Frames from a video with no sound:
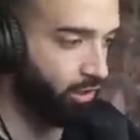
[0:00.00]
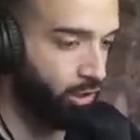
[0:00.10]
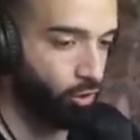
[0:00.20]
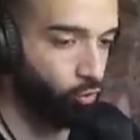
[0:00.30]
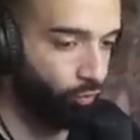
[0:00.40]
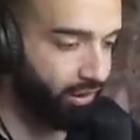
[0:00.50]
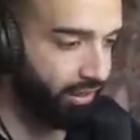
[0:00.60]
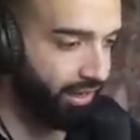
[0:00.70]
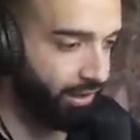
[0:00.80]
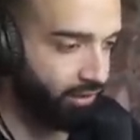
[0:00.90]
Who really
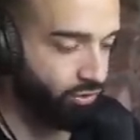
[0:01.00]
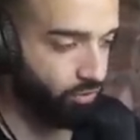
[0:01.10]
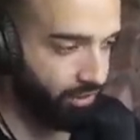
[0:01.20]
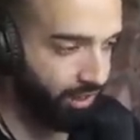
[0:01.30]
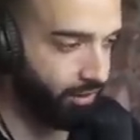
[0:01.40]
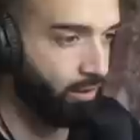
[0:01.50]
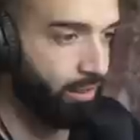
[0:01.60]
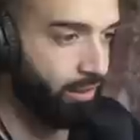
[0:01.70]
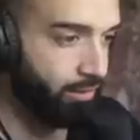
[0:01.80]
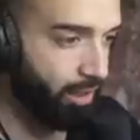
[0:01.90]
cares? Well, now
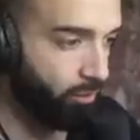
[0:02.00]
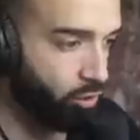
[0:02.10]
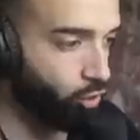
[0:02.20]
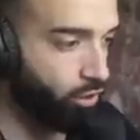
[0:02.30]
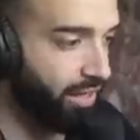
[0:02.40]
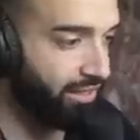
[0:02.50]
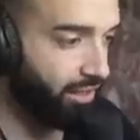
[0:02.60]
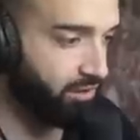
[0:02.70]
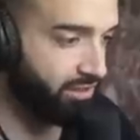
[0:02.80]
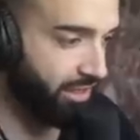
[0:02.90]
time to show you guys how
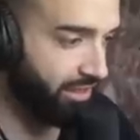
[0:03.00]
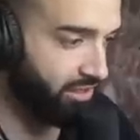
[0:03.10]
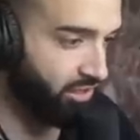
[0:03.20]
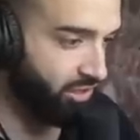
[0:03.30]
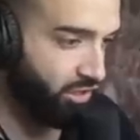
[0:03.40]
insane this is.